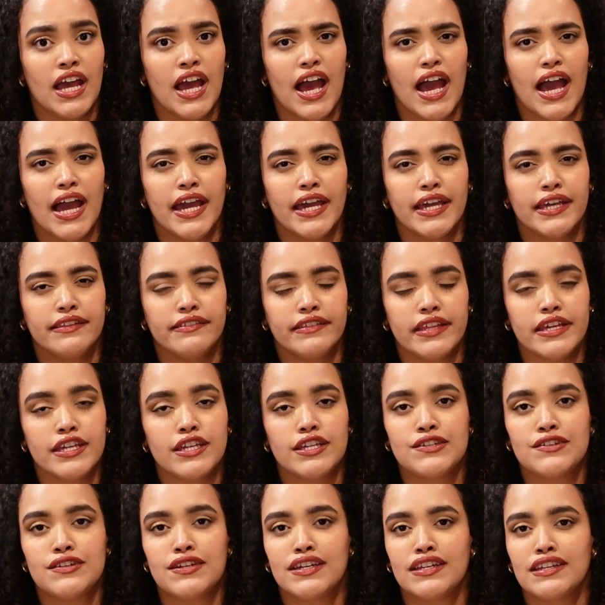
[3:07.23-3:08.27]
I
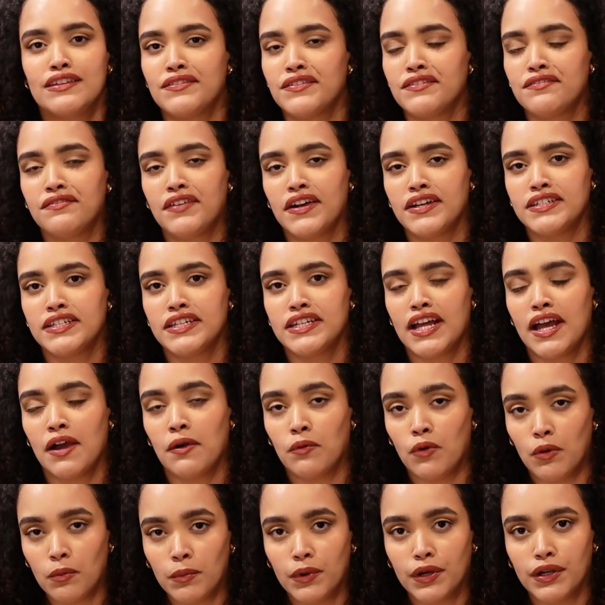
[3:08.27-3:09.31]
think you can even find it at
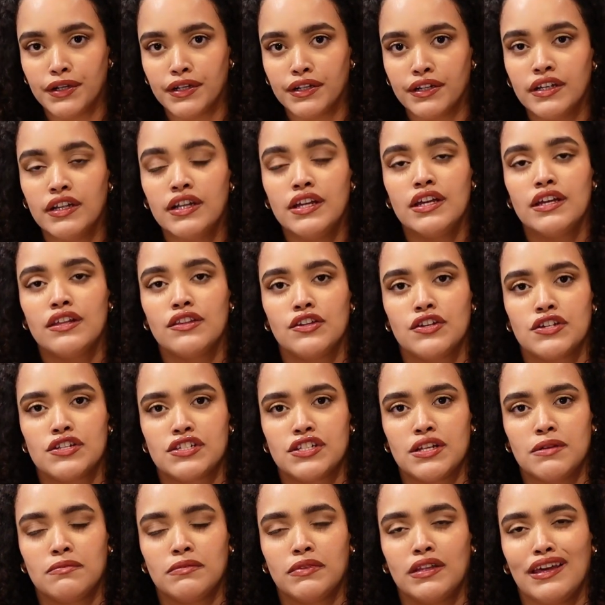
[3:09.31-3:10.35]
Walmart. There's
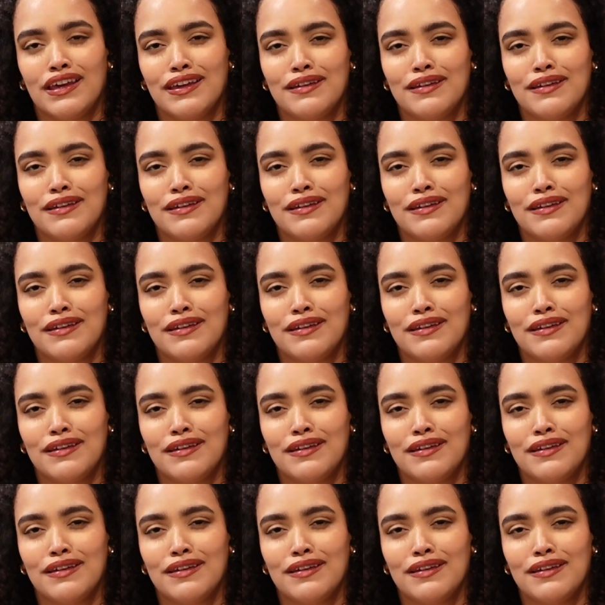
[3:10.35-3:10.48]
some